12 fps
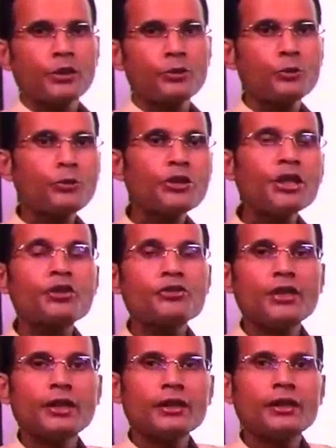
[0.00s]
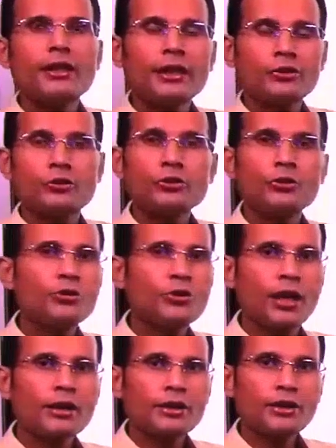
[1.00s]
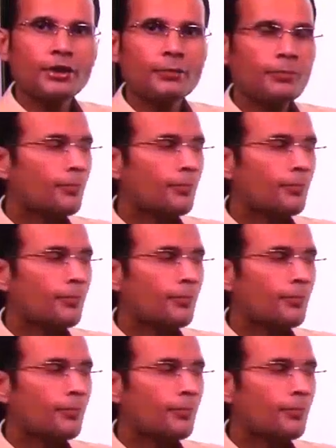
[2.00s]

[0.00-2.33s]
to reach that electroneutrality.